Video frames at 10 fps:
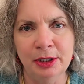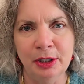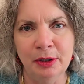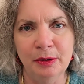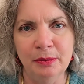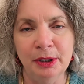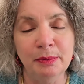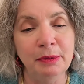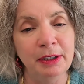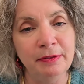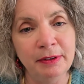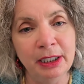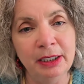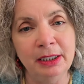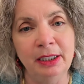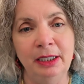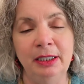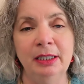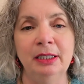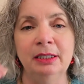So with my front
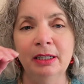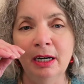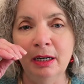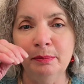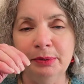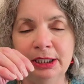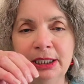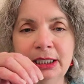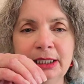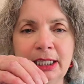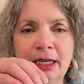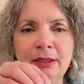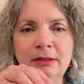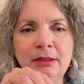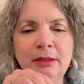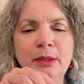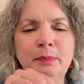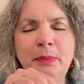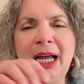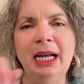teeth, the top sticks out
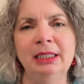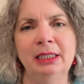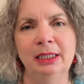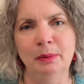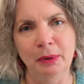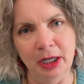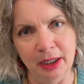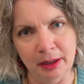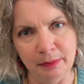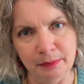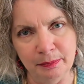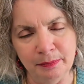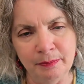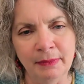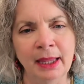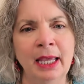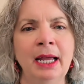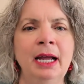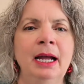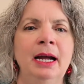past the bottom.
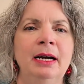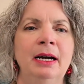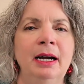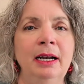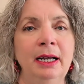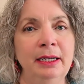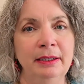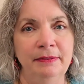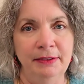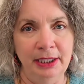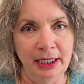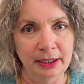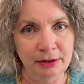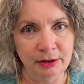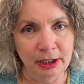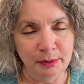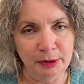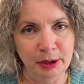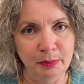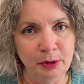I like it for the extra
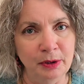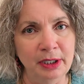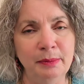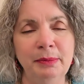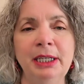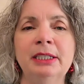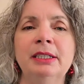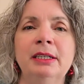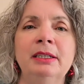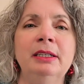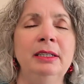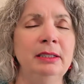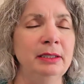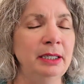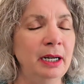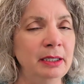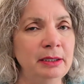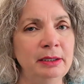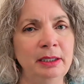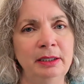lip support. It makes it a little
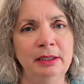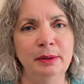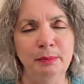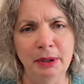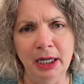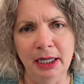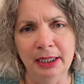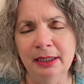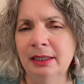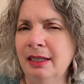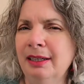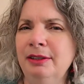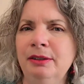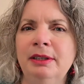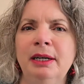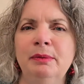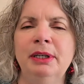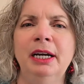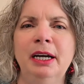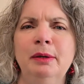challenging to bite, and I knew that
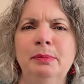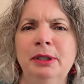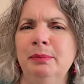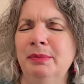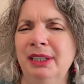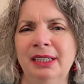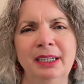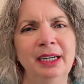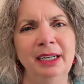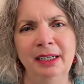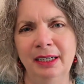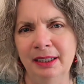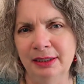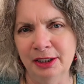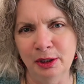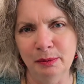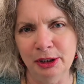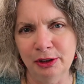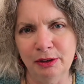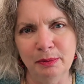would happen, but I had had so
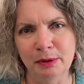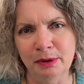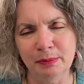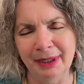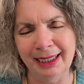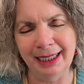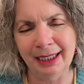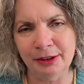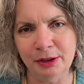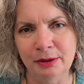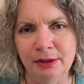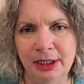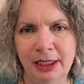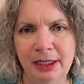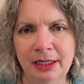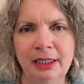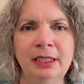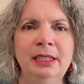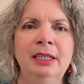much trouble with my natural teeth